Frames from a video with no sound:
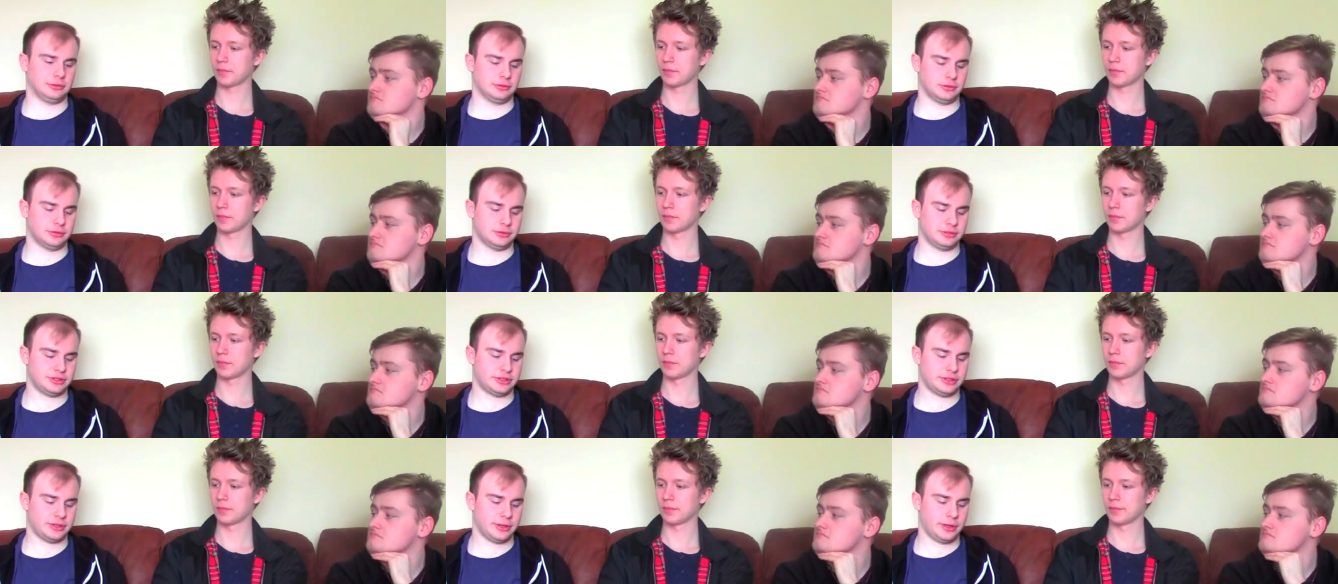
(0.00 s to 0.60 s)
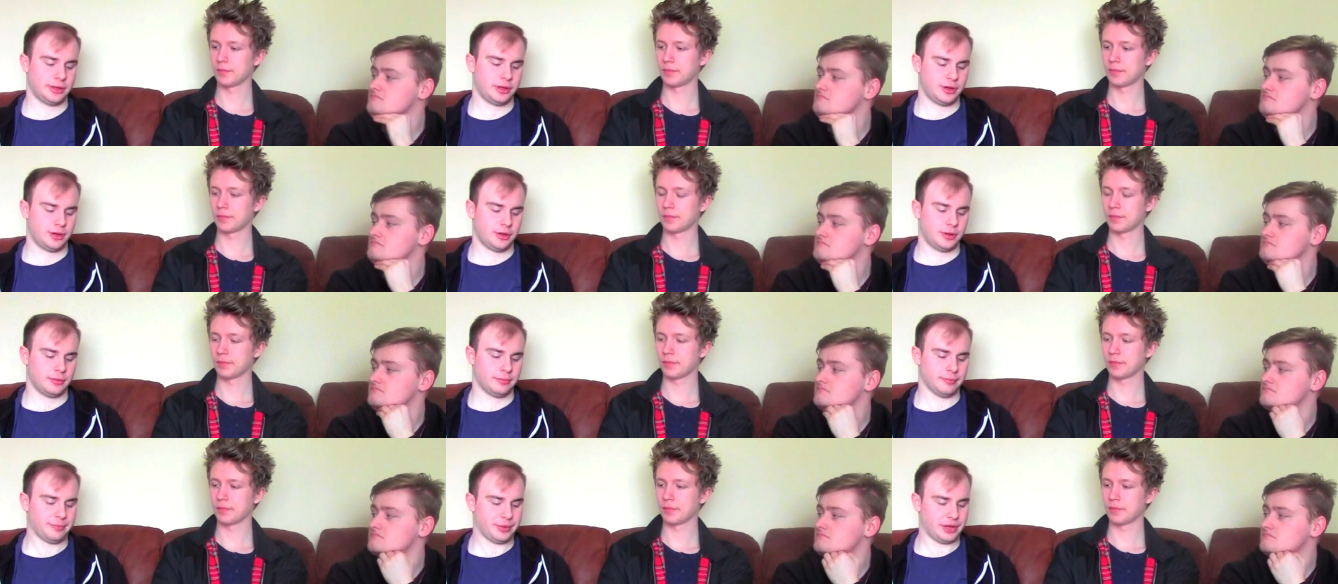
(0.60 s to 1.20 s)
Speaker 1: Lord,
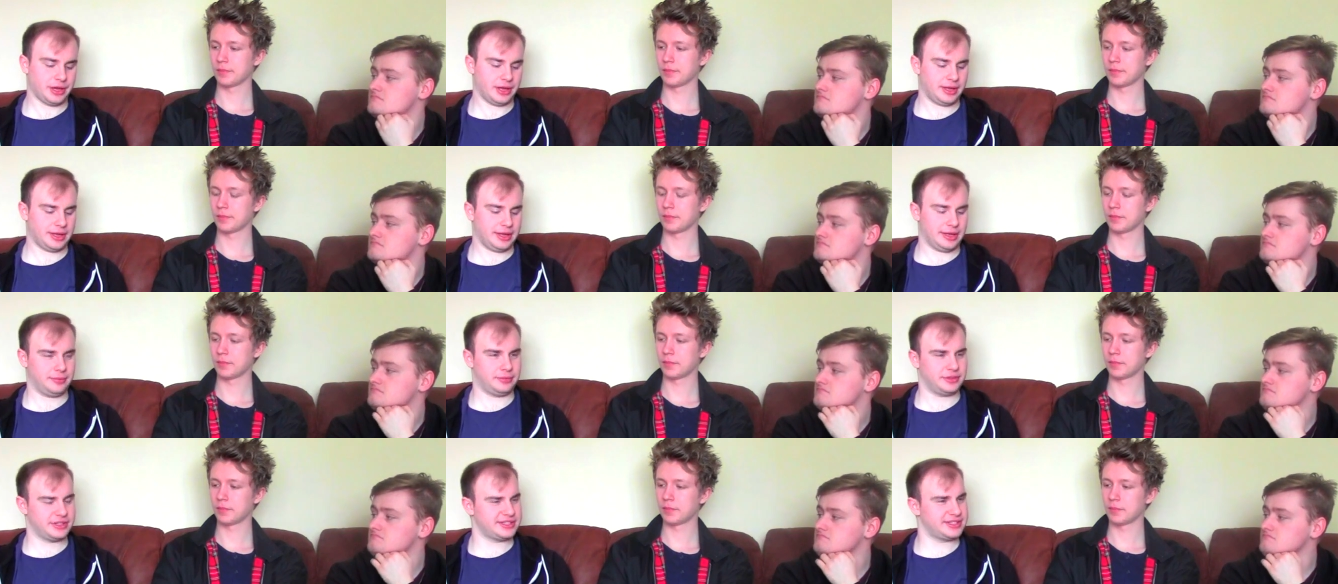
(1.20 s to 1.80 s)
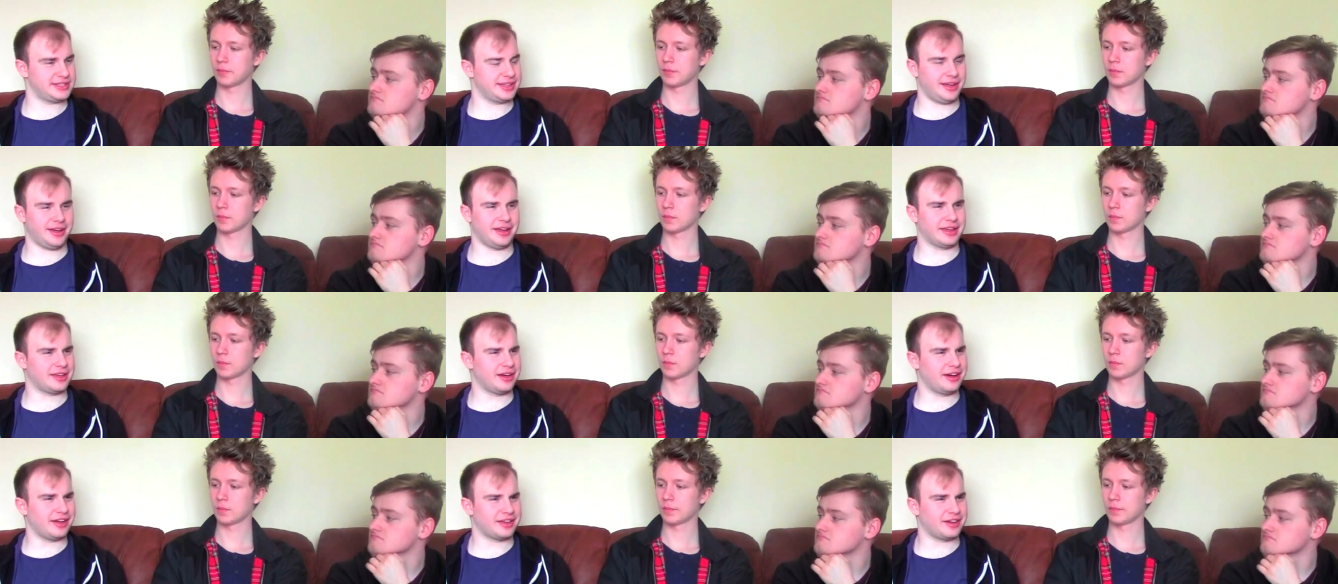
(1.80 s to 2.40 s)
but it was I,
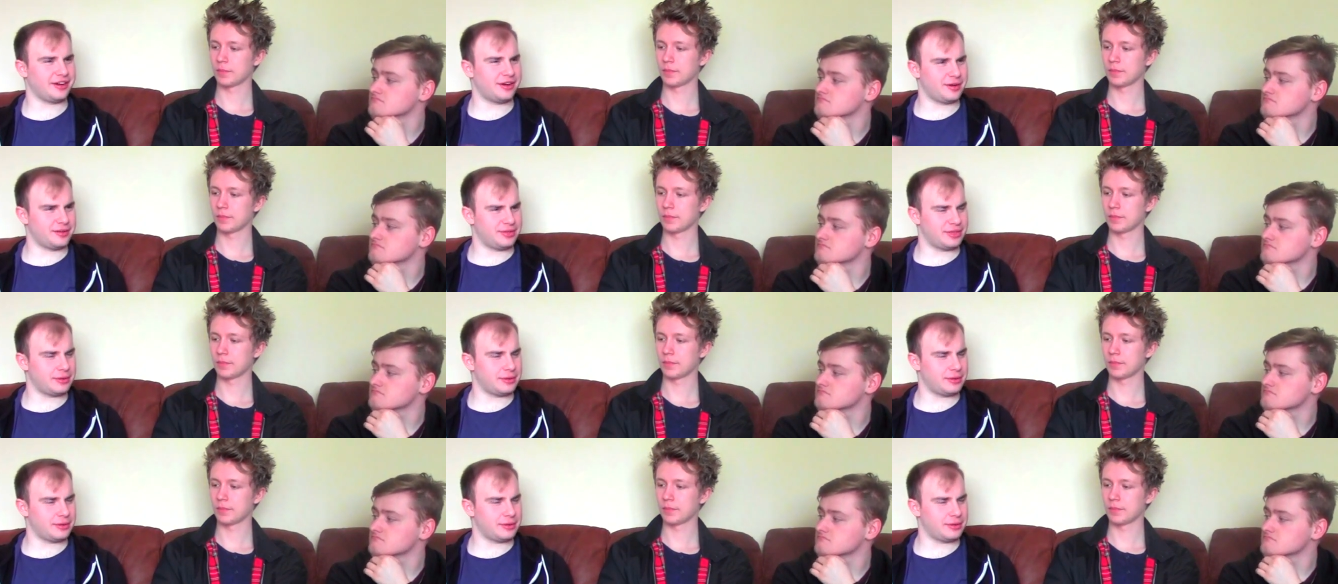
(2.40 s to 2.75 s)
I can't.